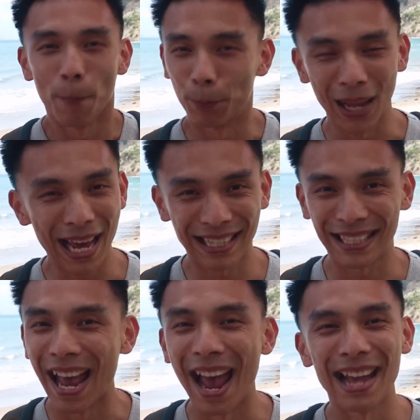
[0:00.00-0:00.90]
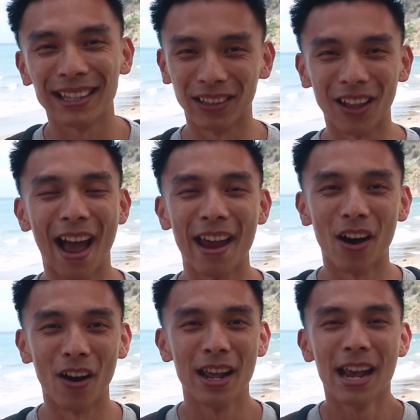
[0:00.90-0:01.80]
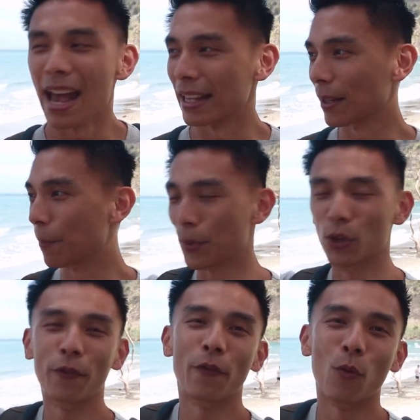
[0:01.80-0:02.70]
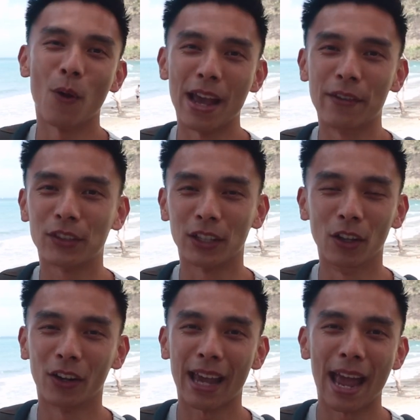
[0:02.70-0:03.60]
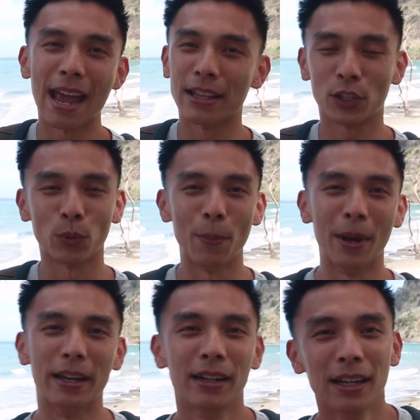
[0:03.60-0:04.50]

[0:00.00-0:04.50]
black sand to lie on, and some beautiful waves to look at and swim in.